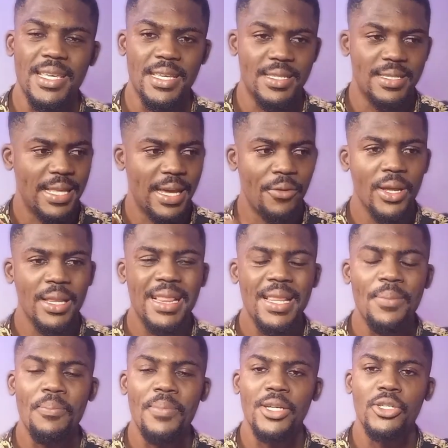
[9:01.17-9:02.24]
is directly
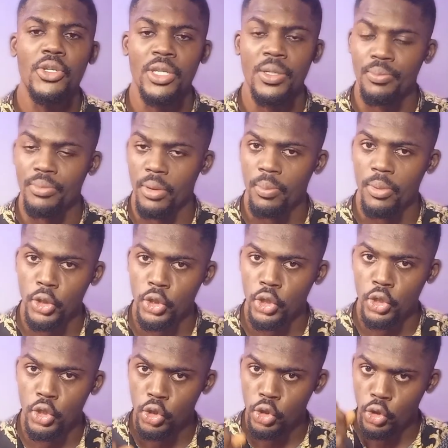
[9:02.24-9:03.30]
measured in
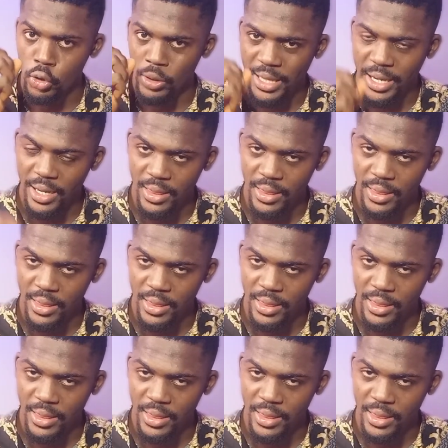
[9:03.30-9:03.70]
proportion to 3